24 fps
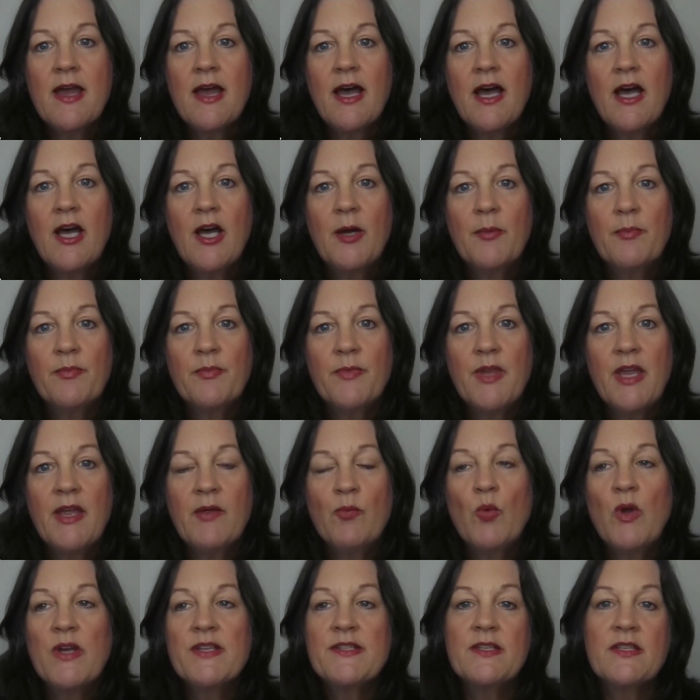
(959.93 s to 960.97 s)

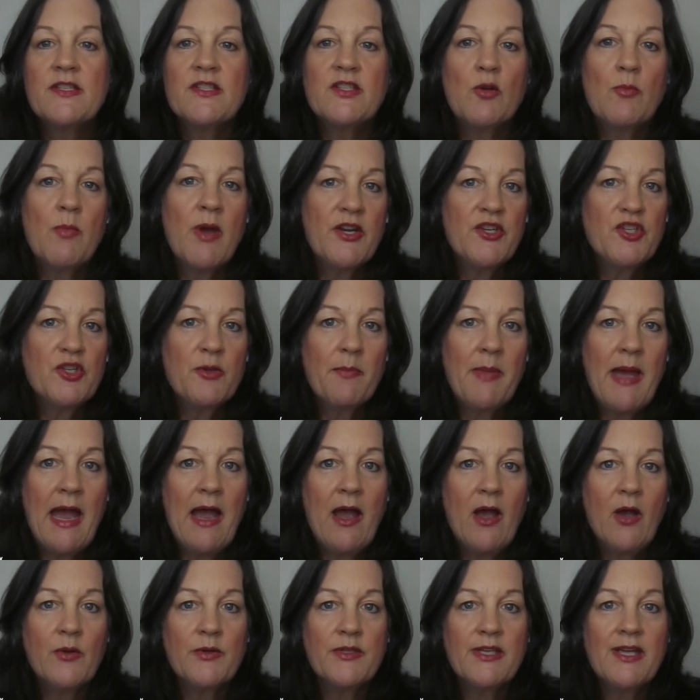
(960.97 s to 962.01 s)
It wasn't so much
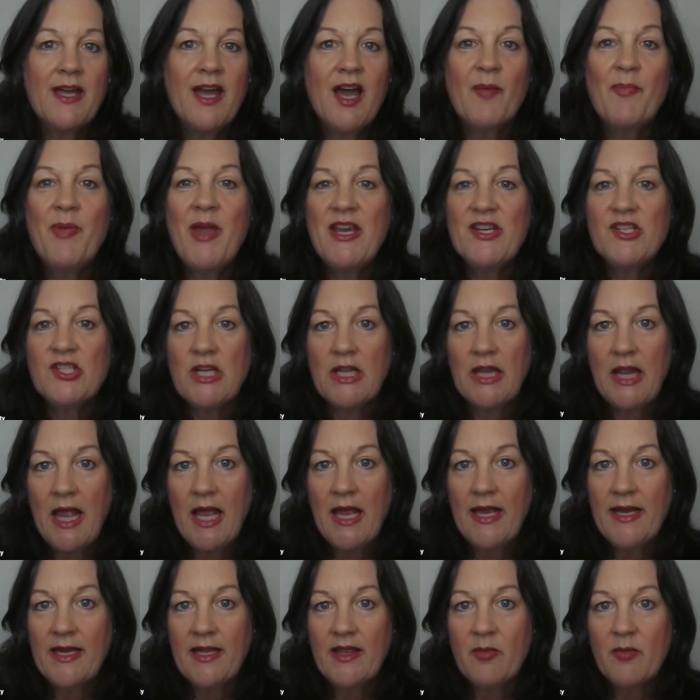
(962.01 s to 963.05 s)
about a patient
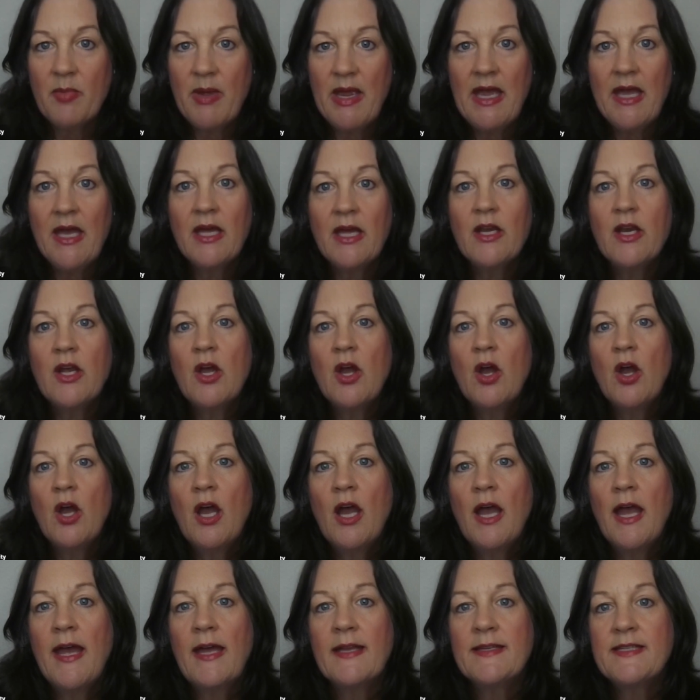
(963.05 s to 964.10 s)
lying in the bed
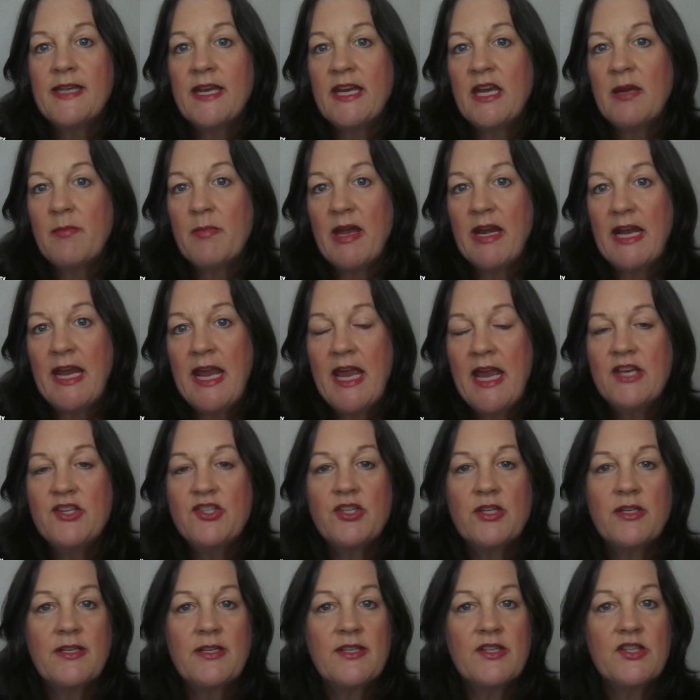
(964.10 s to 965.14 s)
and taking
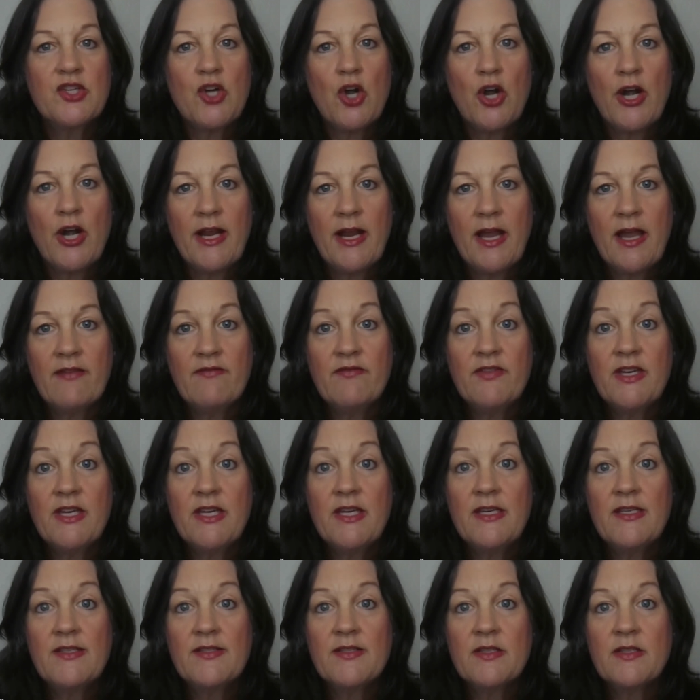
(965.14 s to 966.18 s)
medication and starting
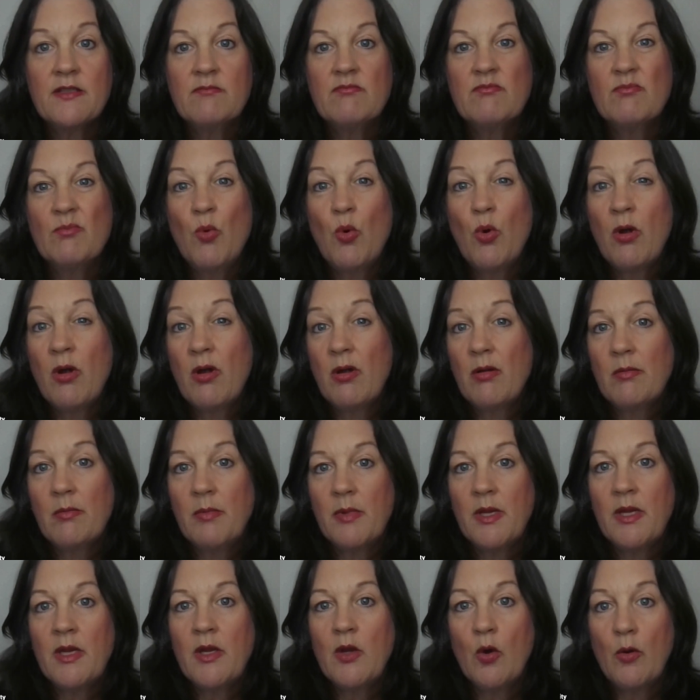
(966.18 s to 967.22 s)
IVs, more,
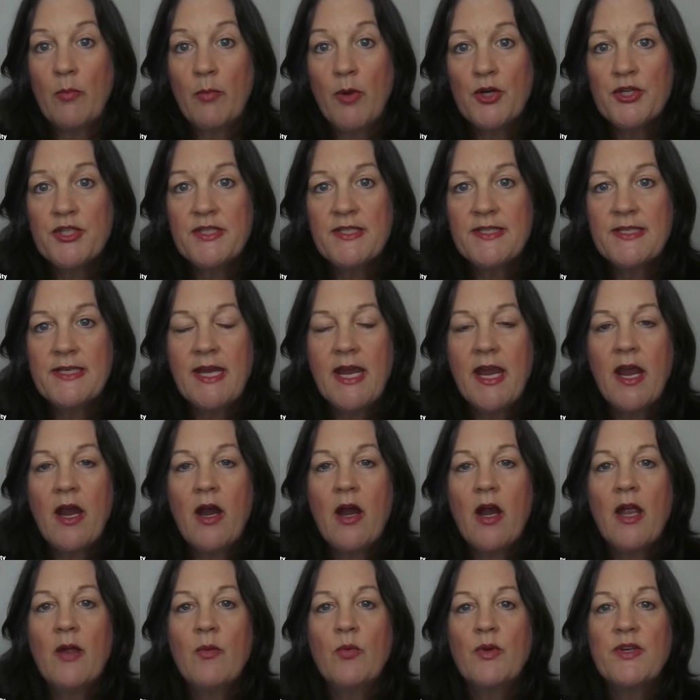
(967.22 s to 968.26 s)
emergency care.
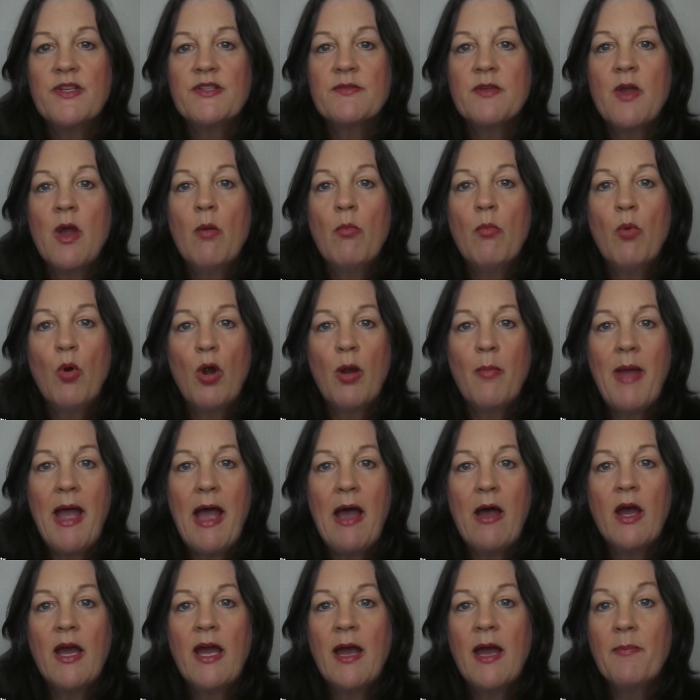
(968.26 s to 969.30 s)
It was more
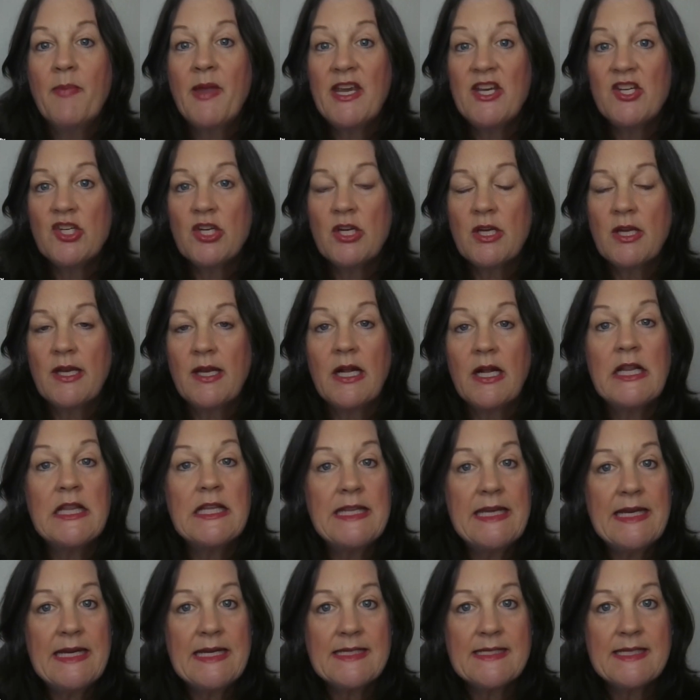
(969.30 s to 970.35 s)
about a patient in a
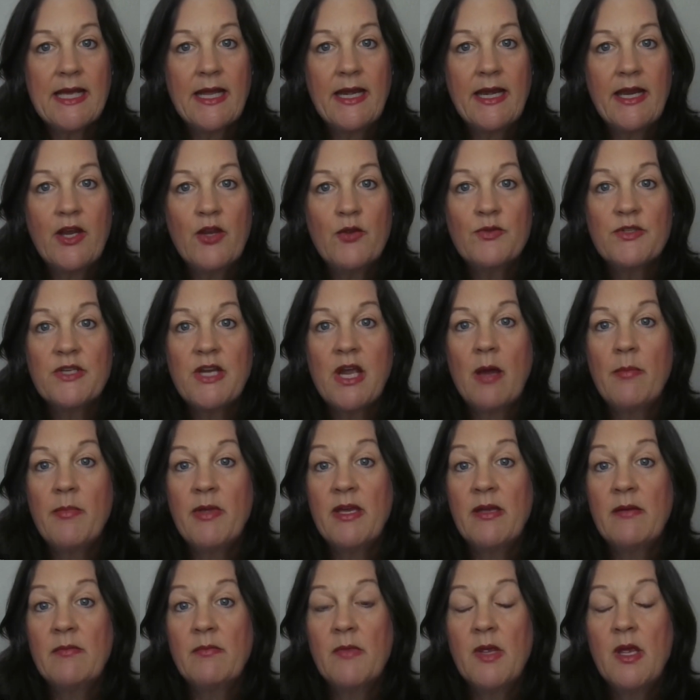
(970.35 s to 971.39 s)
clinic setting who's come
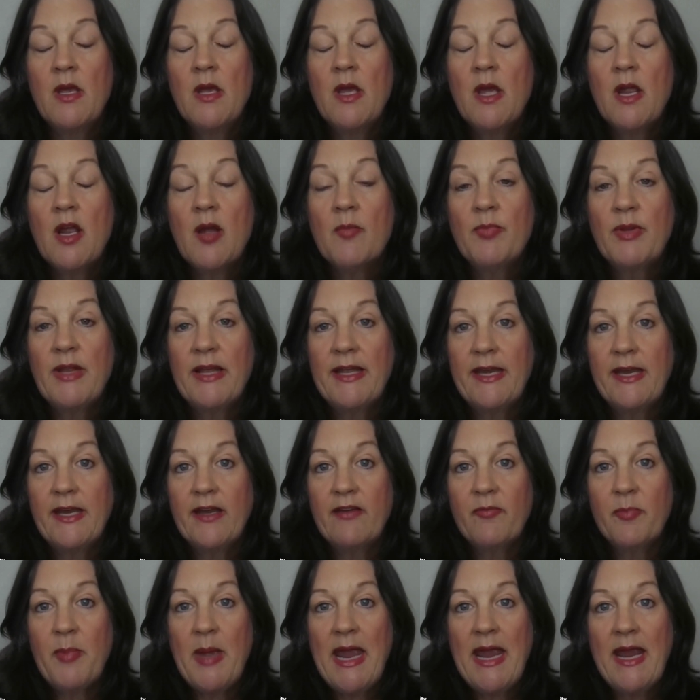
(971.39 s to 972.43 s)
in complaining
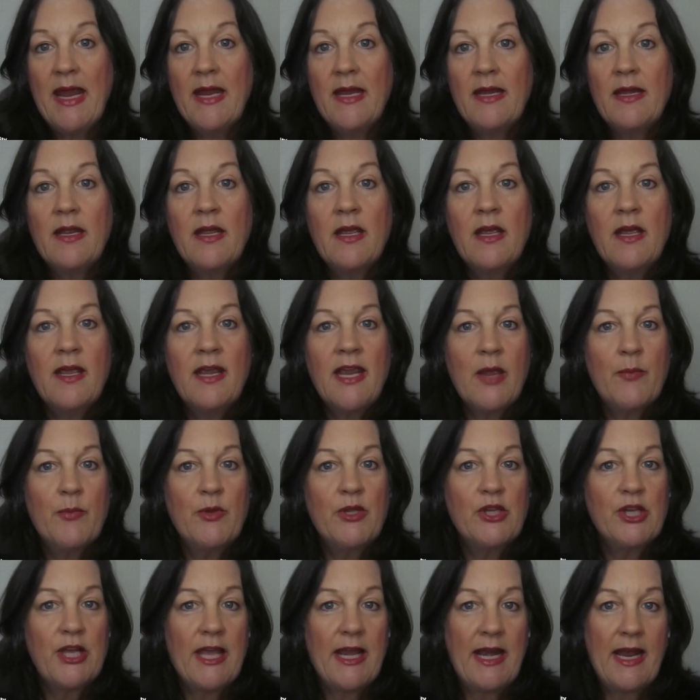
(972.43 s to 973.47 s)
of pain. Can
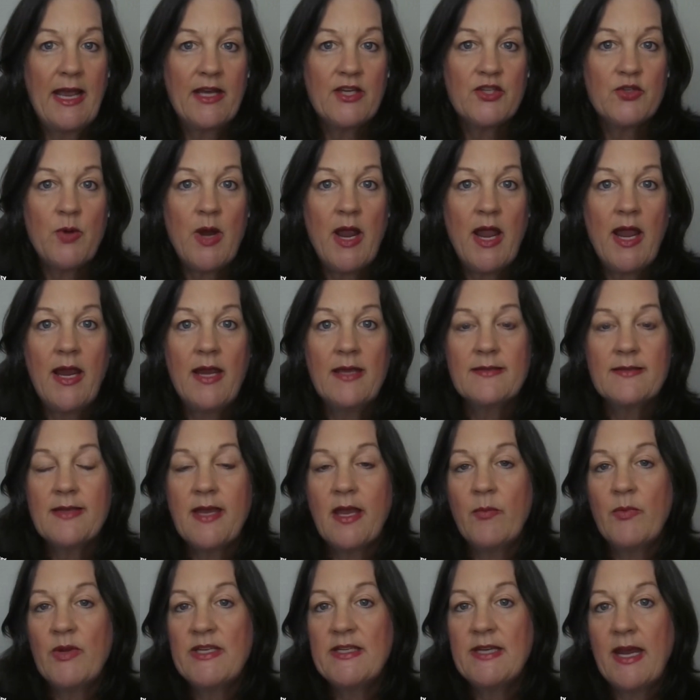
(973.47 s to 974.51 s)
we look at x-rays?
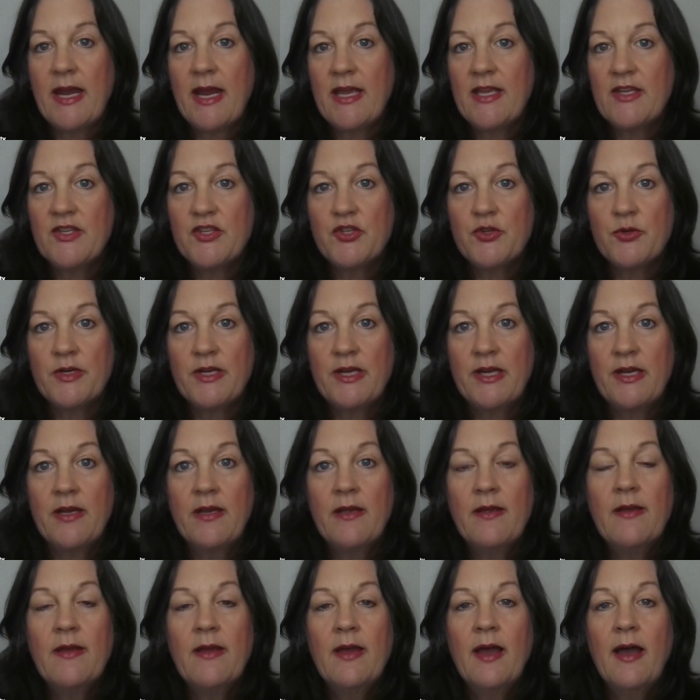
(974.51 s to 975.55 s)
Can we take
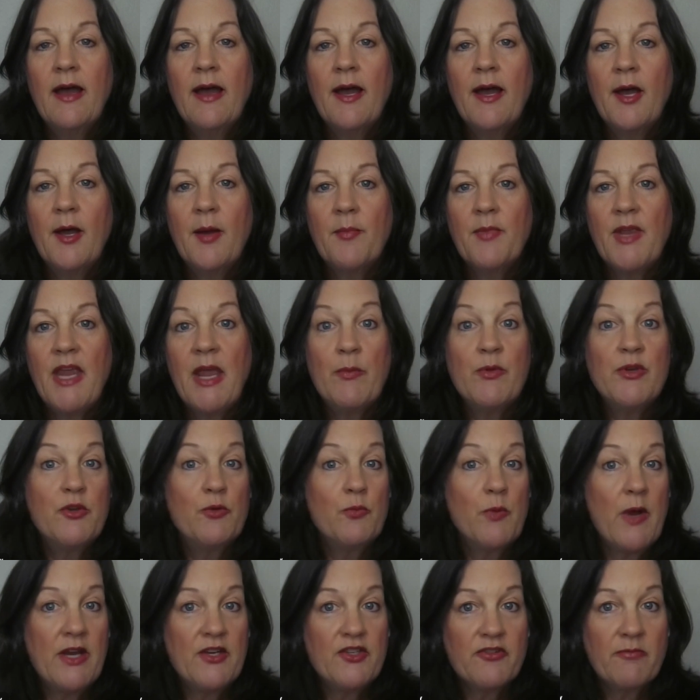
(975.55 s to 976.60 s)
history? Can we
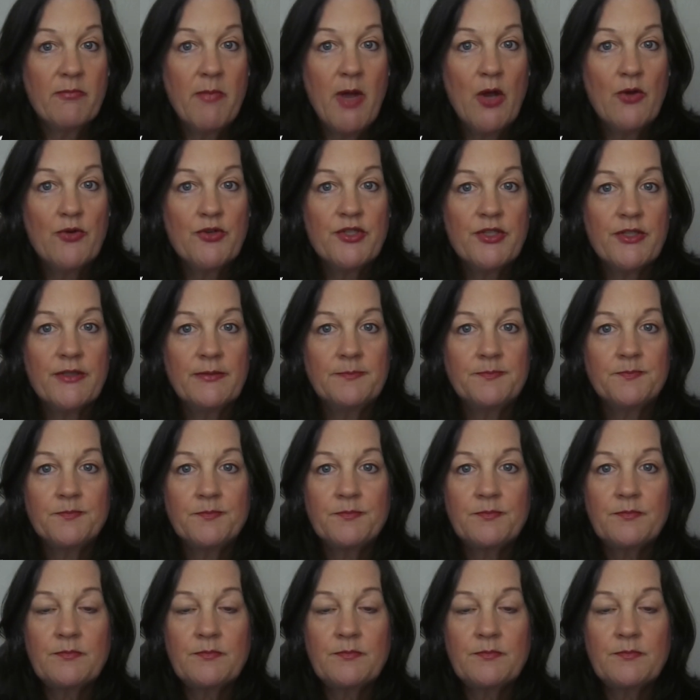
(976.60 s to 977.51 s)
do range of motion?